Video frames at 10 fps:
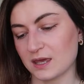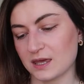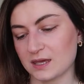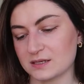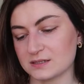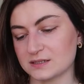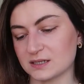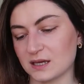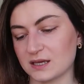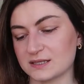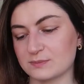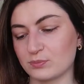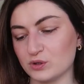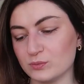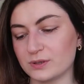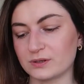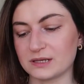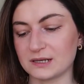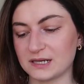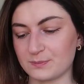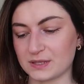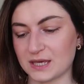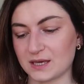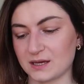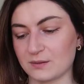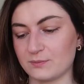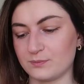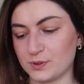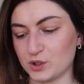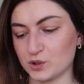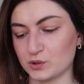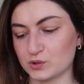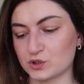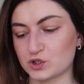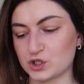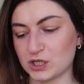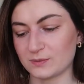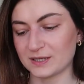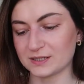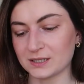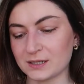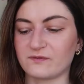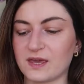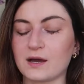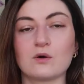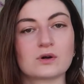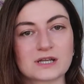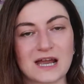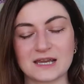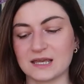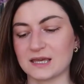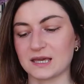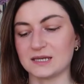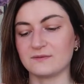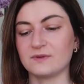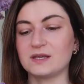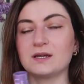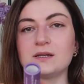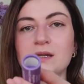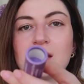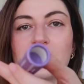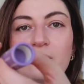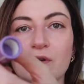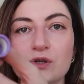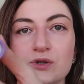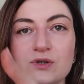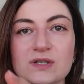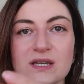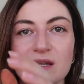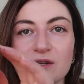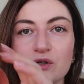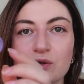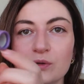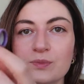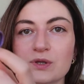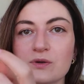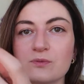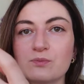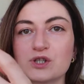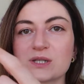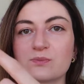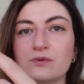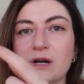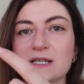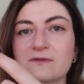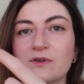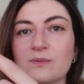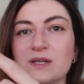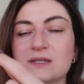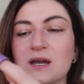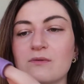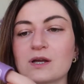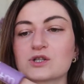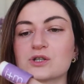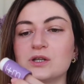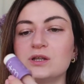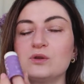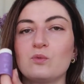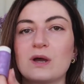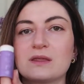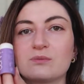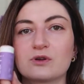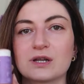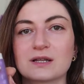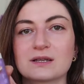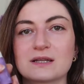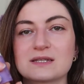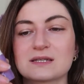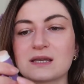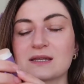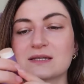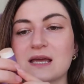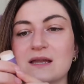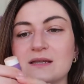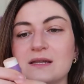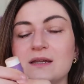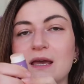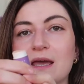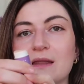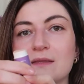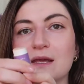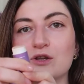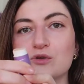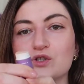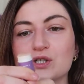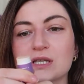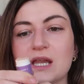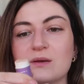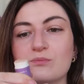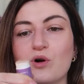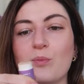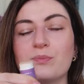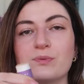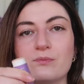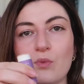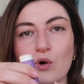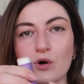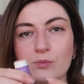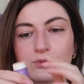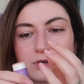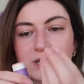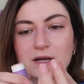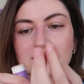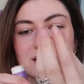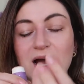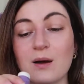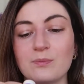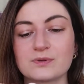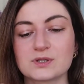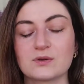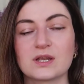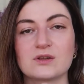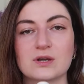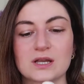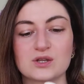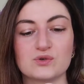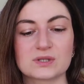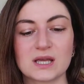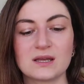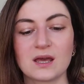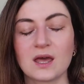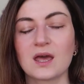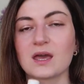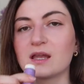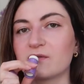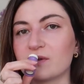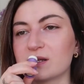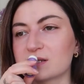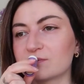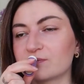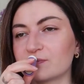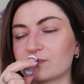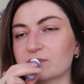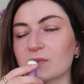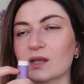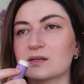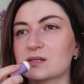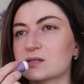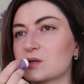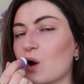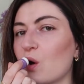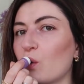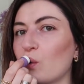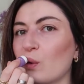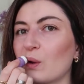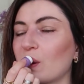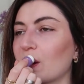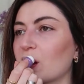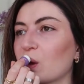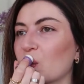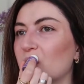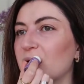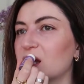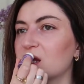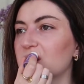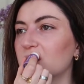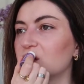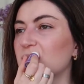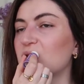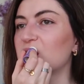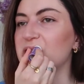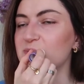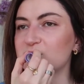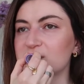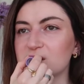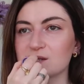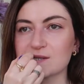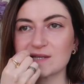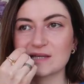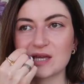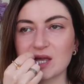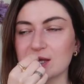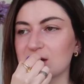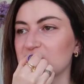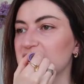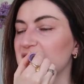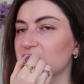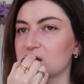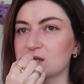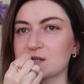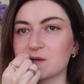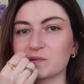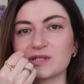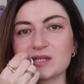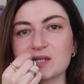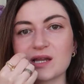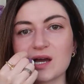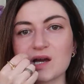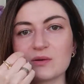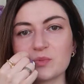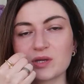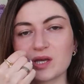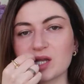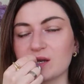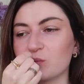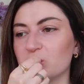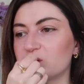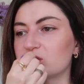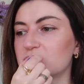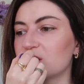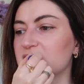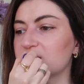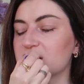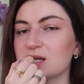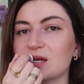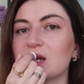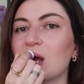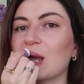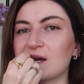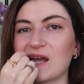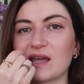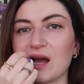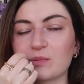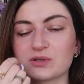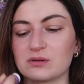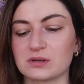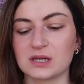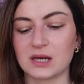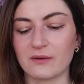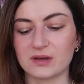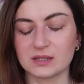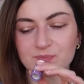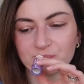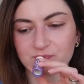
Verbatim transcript: and uh, it's blueberry lip care bio shea butter. Fair, organic, and vegan. For you to see the tube, so you just press from this direction when the product gets gets ended, and then you just can pop more product up so that you can use it. It feels so great on your lips and softens it up and moisturizes it i absolutely love it